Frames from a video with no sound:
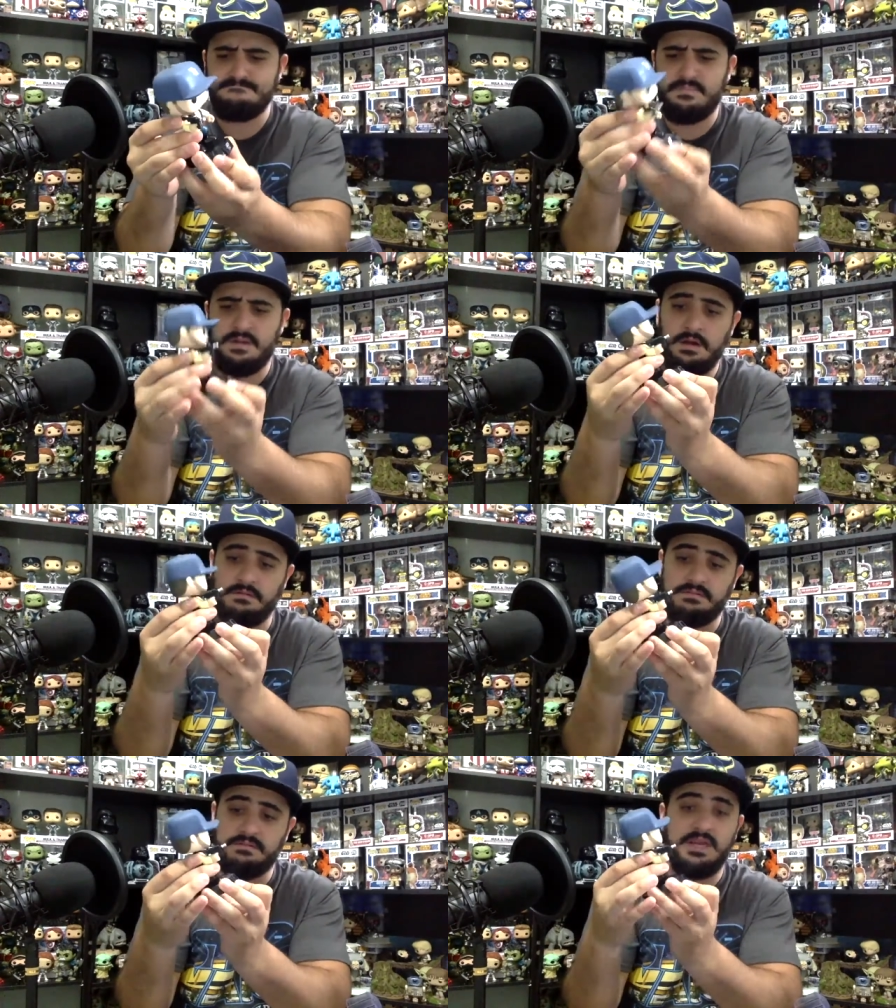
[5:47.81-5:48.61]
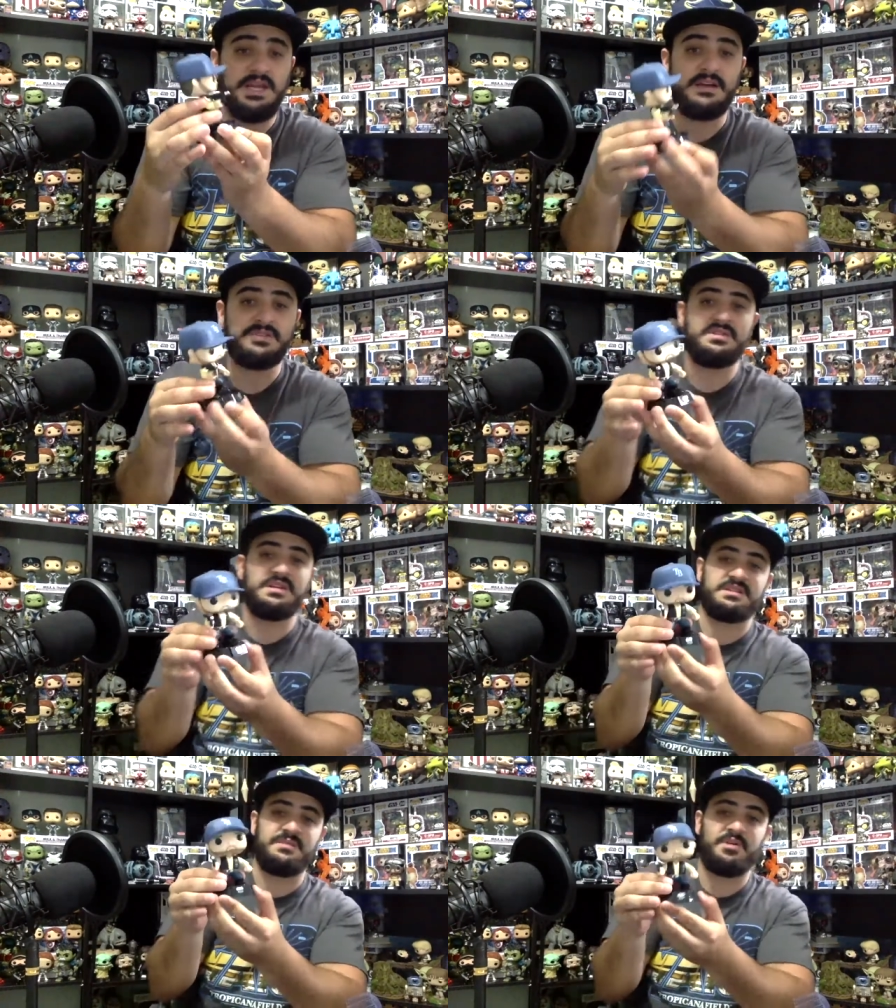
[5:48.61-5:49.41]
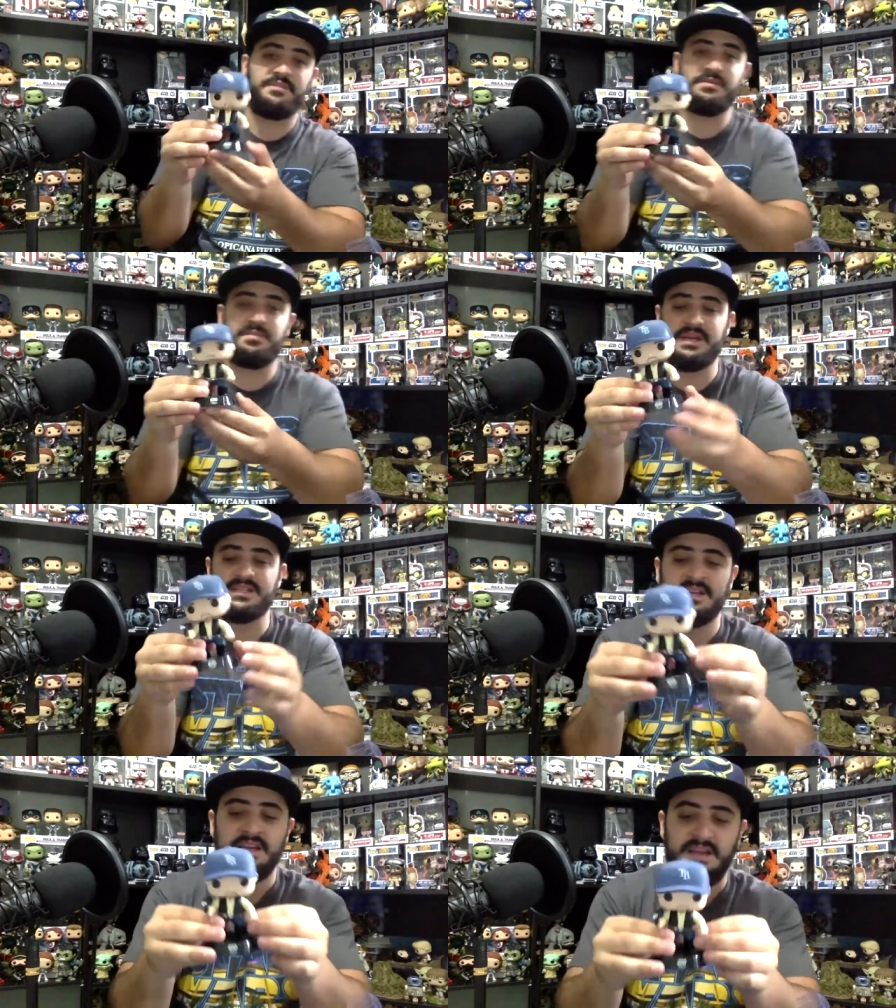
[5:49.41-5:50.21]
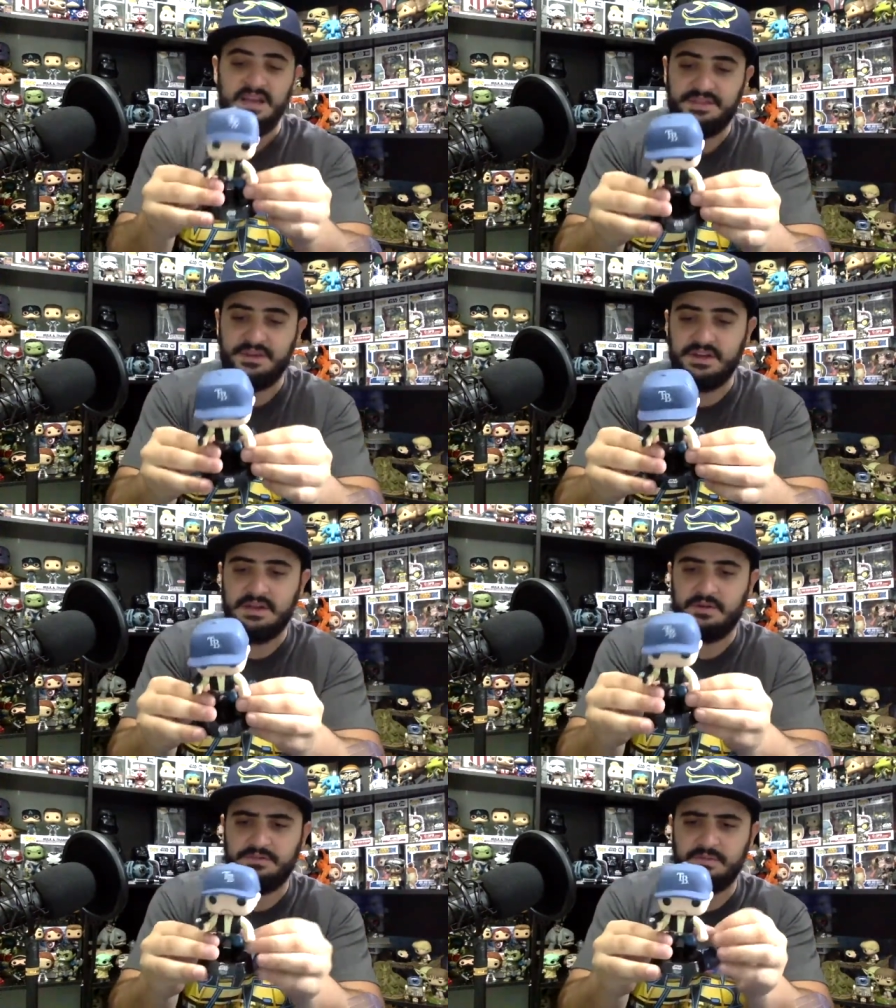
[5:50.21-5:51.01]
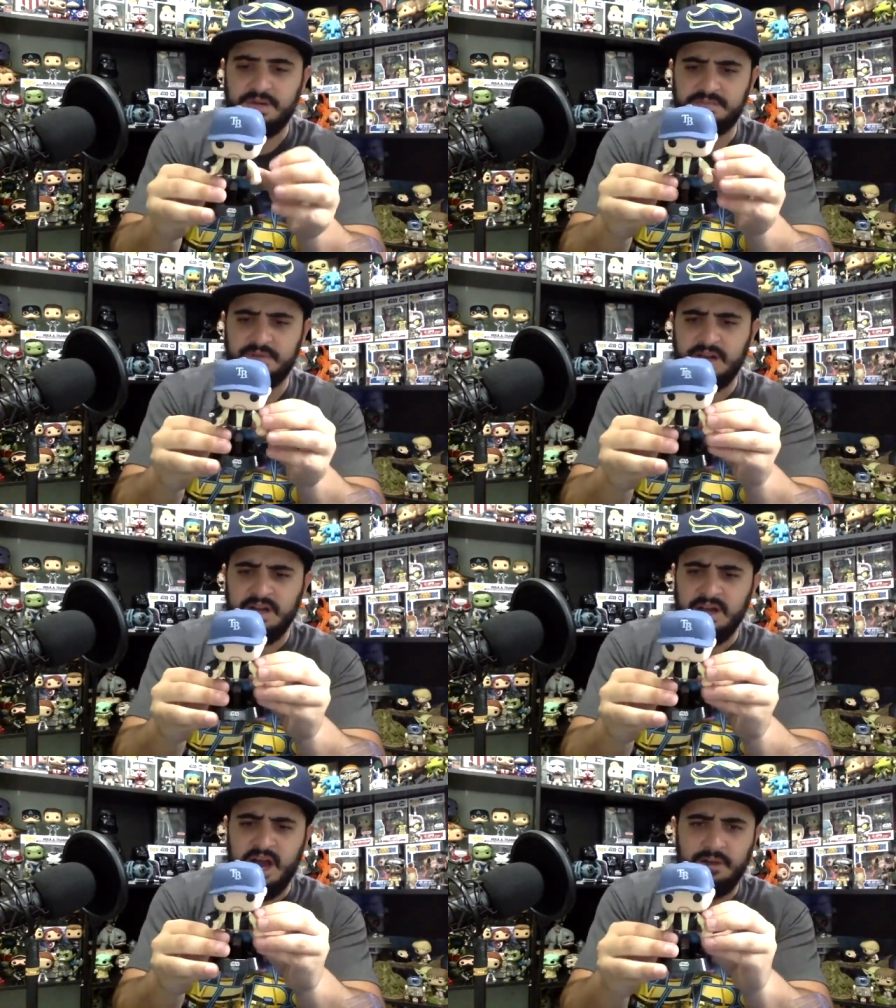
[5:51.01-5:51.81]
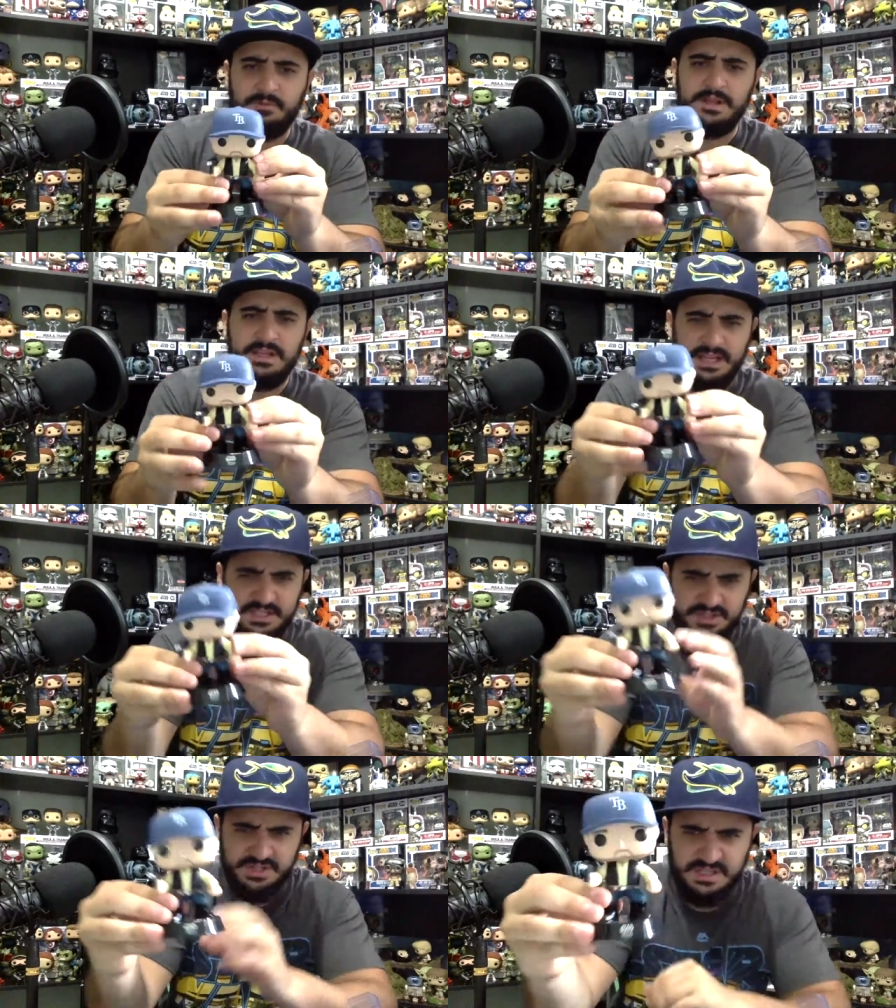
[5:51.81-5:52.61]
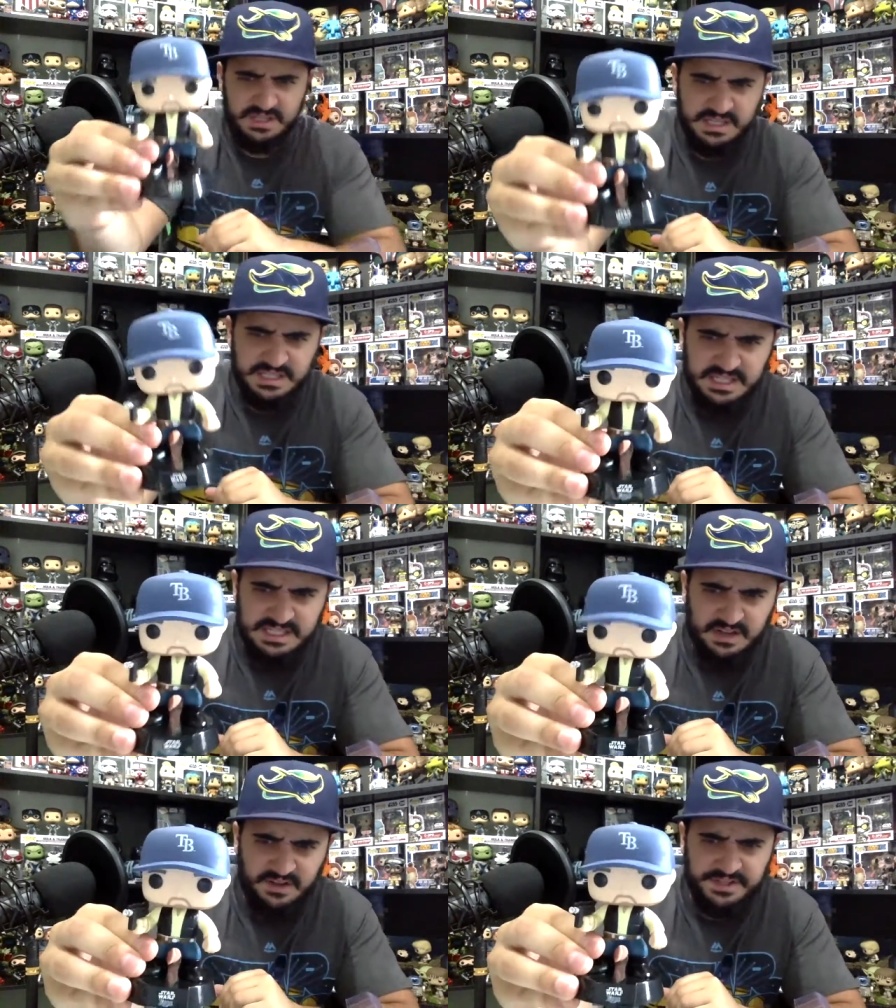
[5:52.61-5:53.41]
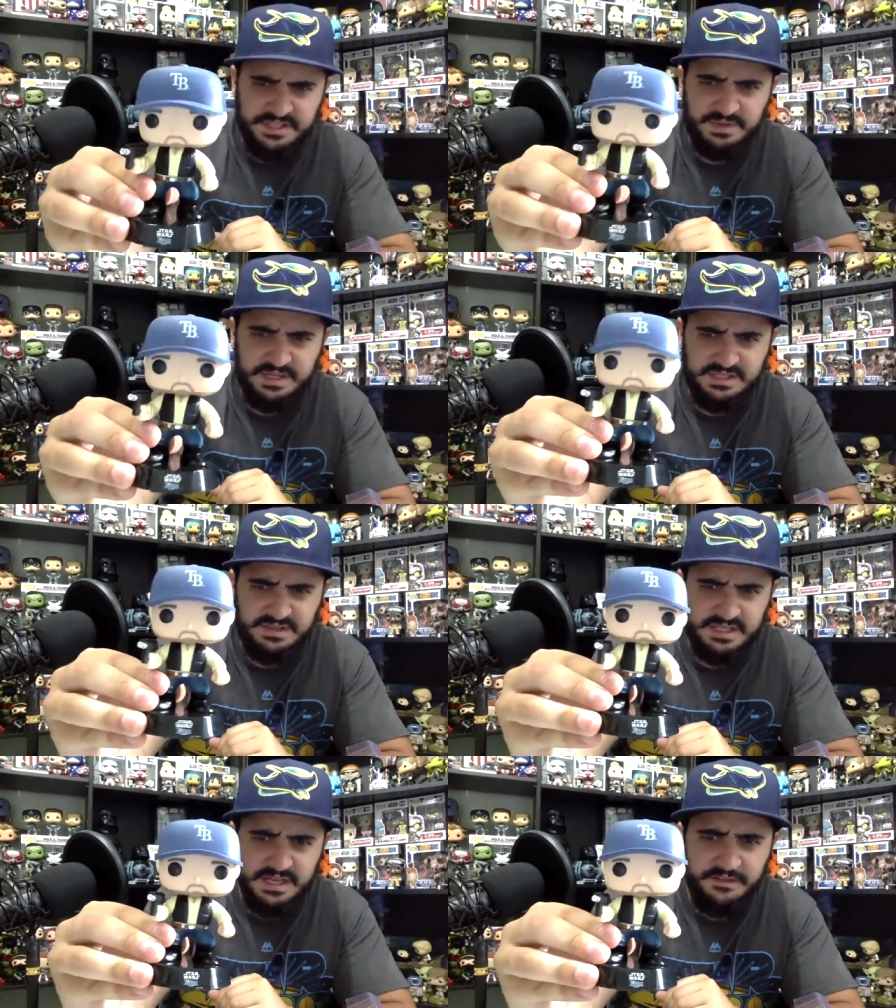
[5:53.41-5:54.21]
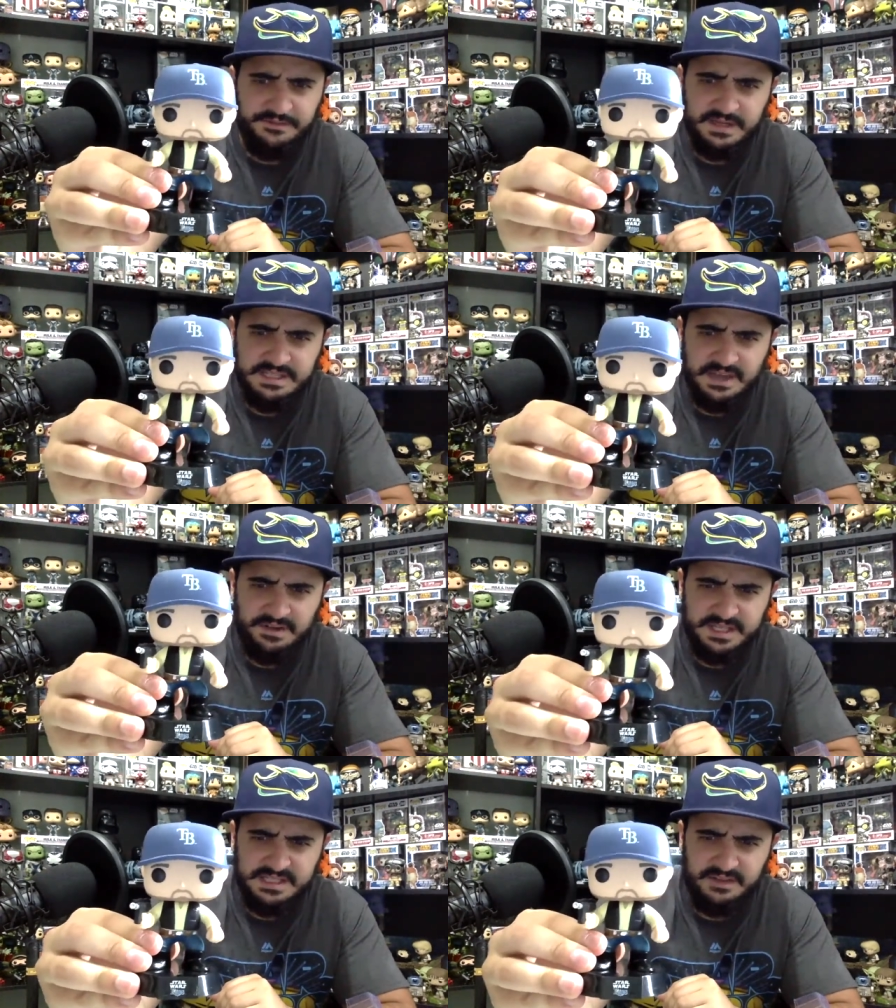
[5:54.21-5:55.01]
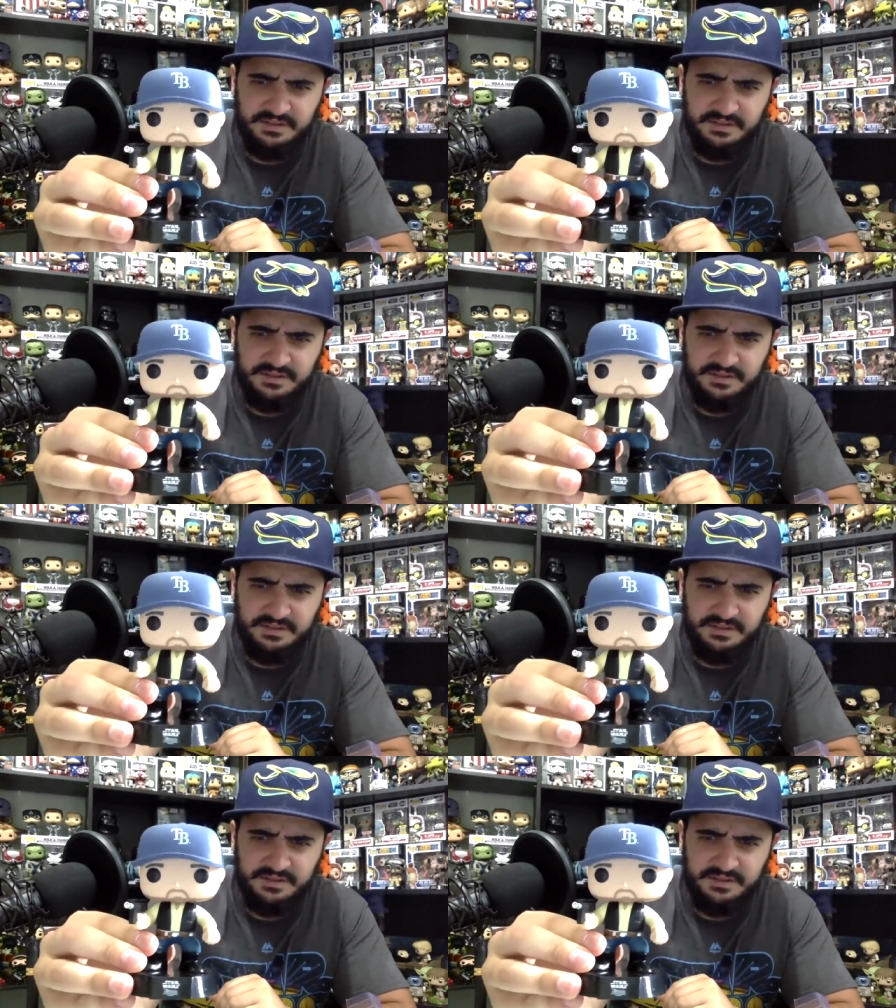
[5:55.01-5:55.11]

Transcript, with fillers: Oh, he actually doesn't come off the base. I thought he came off the base, but I really like just the detail in this because you can definitely tell that's Kevin